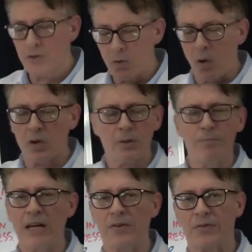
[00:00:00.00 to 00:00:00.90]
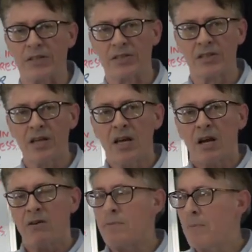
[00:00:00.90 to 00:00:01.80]
you through all the benefits.
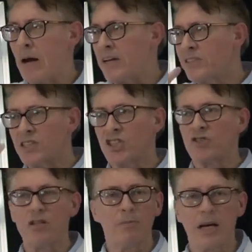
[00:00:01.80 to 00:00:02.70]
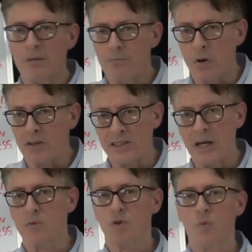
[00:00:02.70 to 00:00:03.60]
Remember, I said streamline bonus.
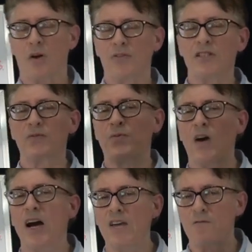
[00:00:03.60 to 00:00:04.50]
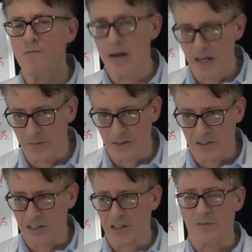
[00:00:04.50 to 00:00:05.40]
That was one. There's 5
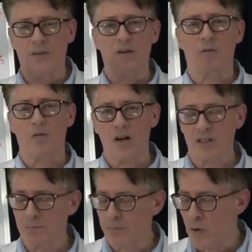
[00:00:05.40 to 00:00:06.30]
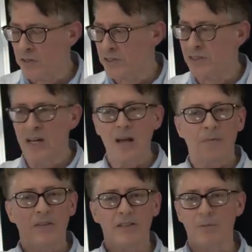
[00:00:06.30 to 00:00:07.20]
benefits. There's a fear of loss bonus.
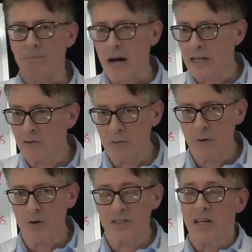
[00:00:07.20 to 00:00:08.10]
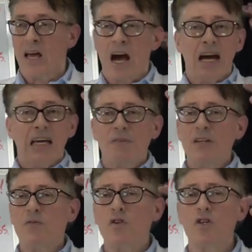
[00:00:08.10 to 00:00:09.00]
There's the binary bonus. I
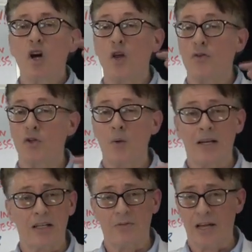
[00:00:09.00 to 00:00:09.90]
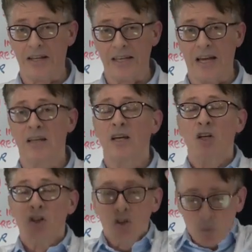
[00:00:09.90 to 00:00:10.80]
haven't even gone through any of that yet.
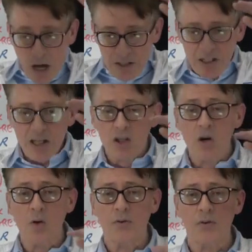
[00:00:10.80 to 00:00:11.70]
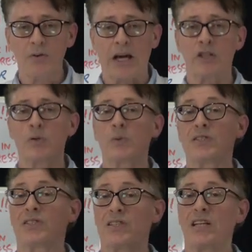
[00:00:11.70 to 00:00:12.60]
As I go through that, you will
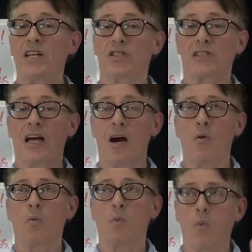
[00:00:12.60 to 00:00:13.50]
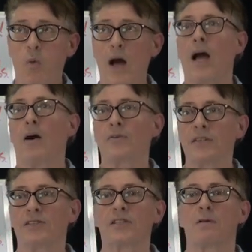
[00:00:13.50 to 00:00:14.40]
see just how, wow,
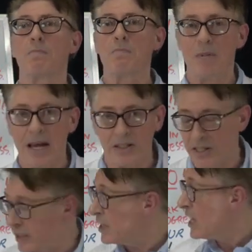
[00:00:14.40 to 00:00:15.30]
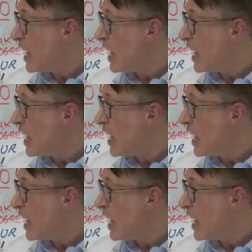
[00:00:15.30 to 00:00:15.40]
this is amazing.